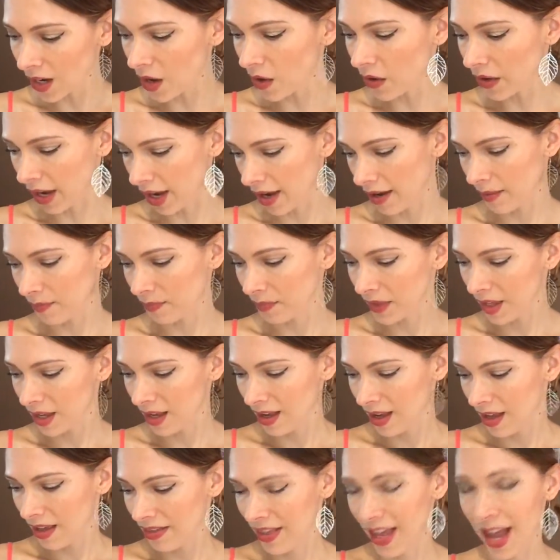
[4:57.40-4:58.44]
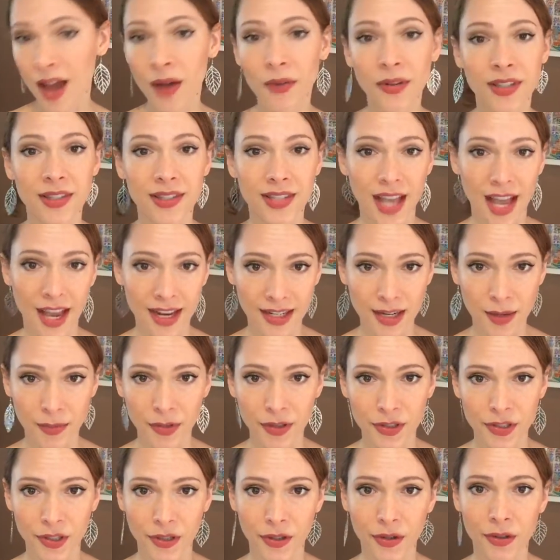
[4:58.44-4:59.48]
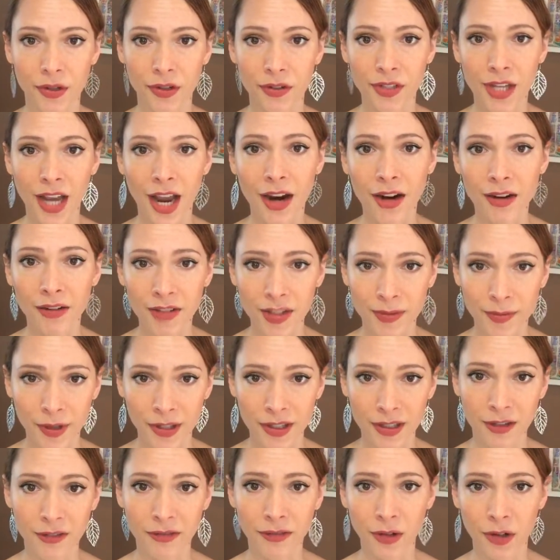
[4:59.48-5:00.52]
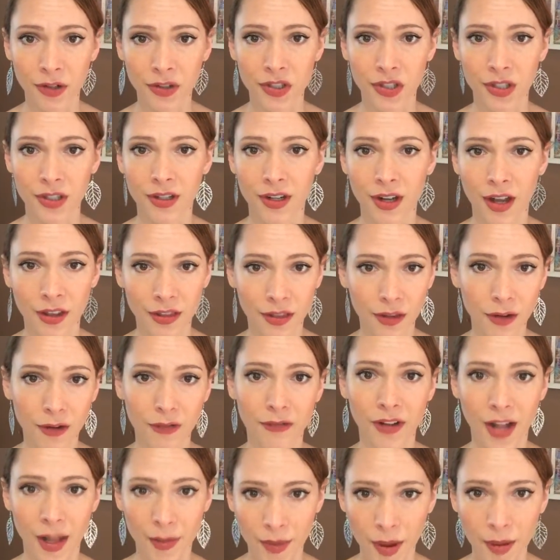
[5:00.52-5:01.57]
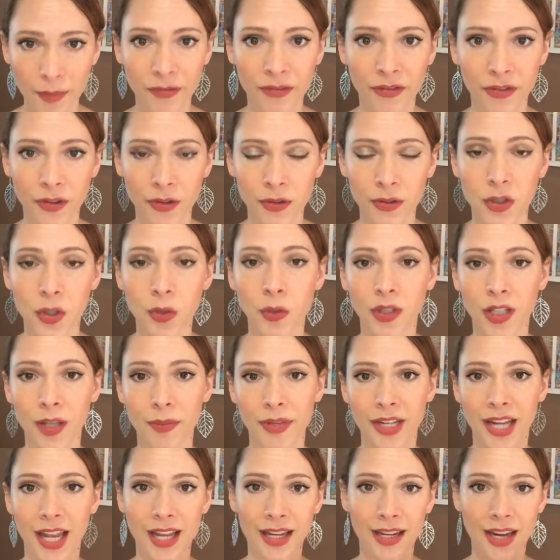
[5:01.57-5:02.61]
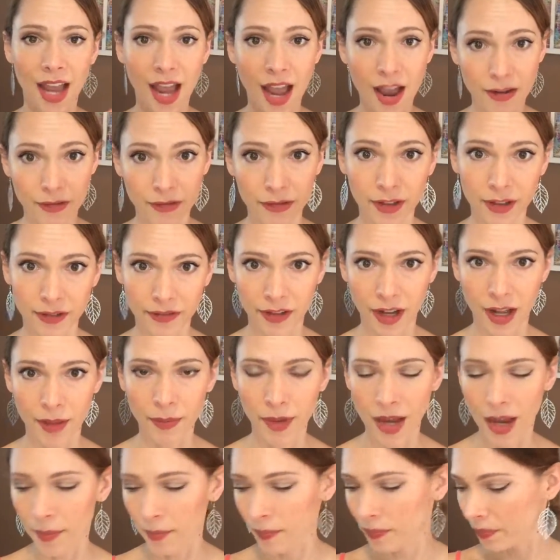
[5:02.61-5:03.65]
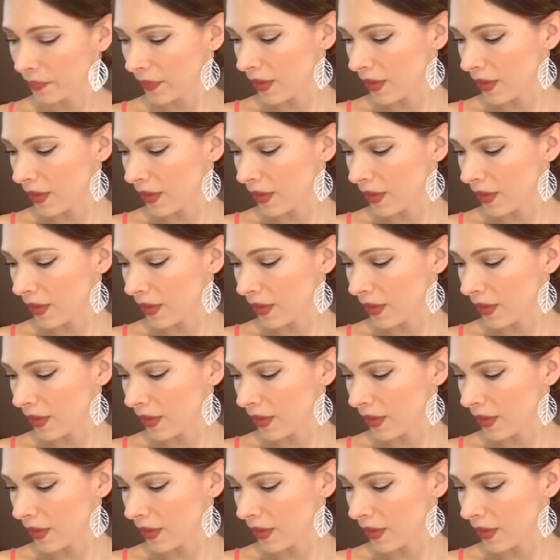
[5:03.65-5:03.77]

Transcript: Okay, That was sign number 2. You're tired of spending a fortune on low FODMAP food to eliminate every FODMAP.